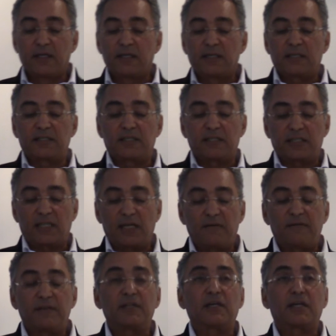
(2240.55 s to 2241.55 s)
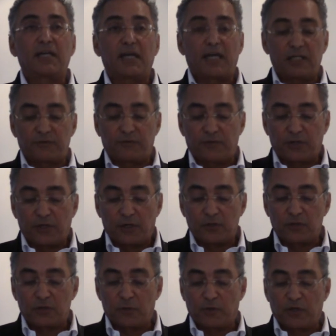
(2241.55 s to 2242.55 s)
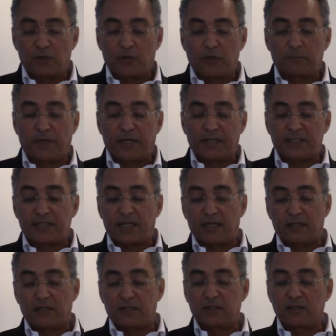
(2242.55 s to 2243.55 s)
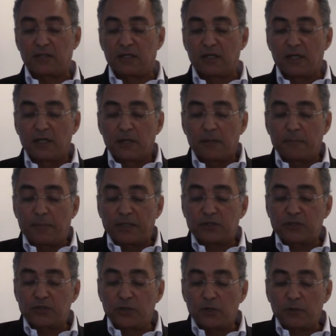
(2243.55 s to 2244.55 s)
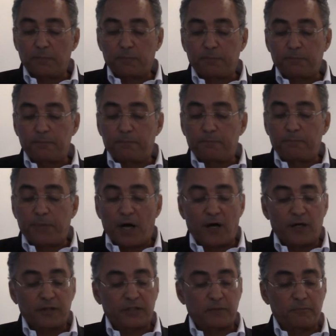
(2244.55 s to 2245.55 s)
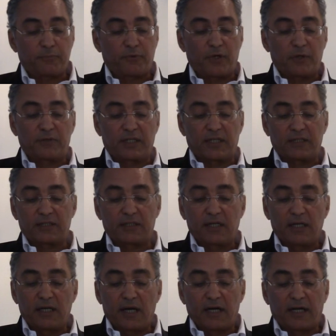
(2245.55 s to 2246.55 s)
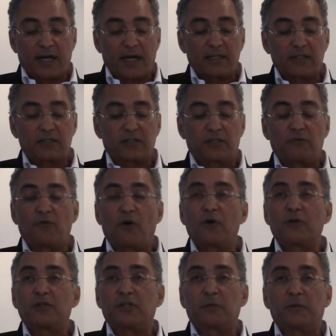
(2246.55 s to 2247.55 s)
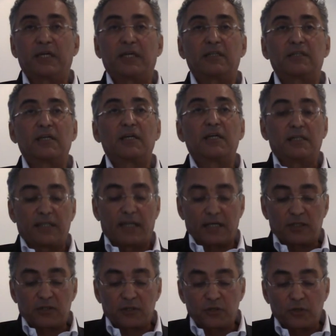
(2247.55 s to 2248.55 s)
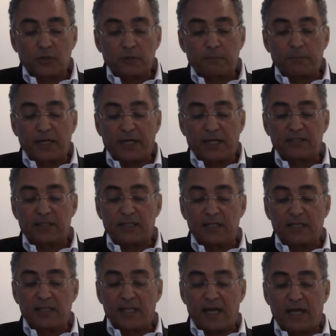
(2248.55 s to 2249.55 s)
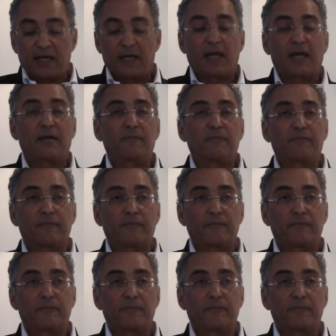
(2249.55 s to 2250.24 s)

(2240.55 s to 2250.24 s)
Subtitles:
This is even the case for those who were not bystanders, but took part in protest against the wrongdoings that took place in their name.